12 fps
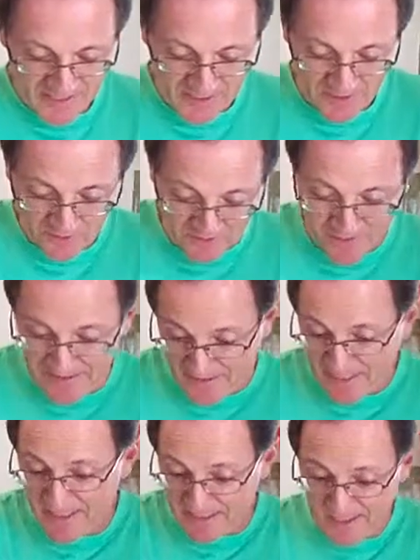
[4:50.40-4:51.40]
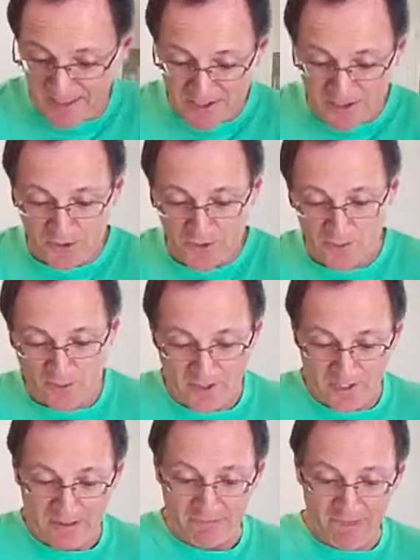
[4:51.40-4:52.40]
So these two are
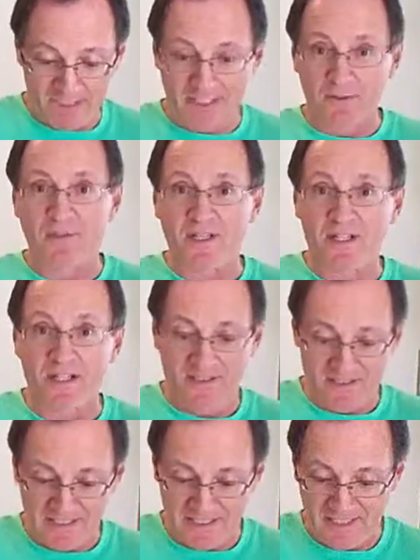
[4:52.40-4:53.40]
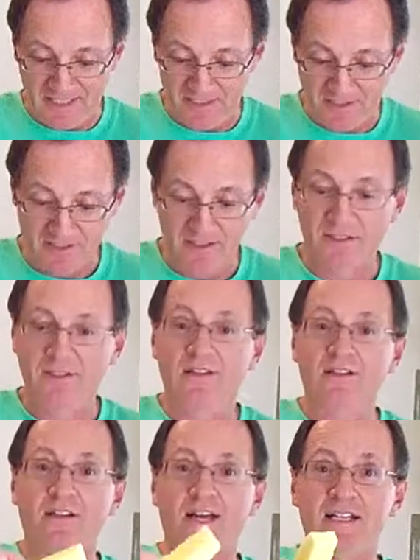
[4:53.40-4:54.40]
like ready to be cut. See, these are
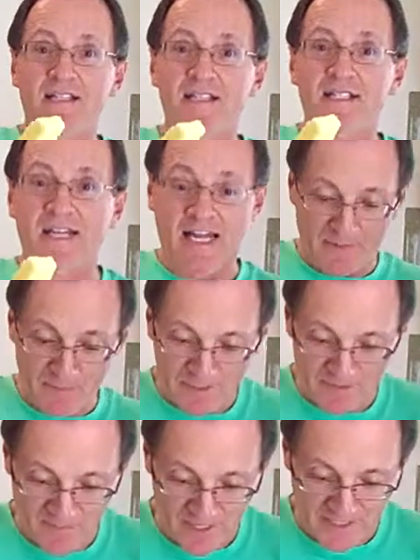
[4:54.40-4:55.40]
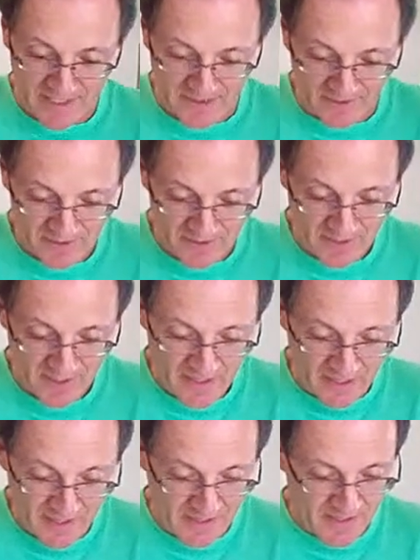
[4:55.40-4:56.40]
nice segments right here,
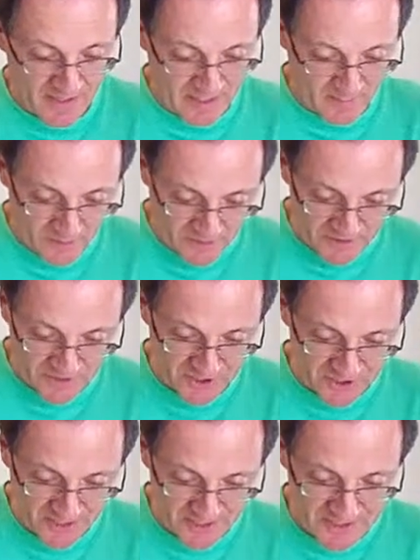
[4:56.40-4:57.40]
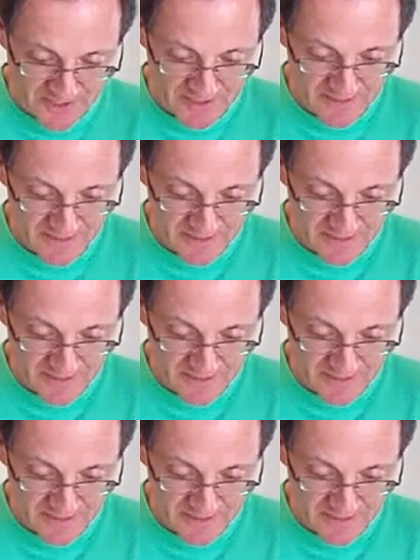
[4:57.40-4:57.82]
and I will just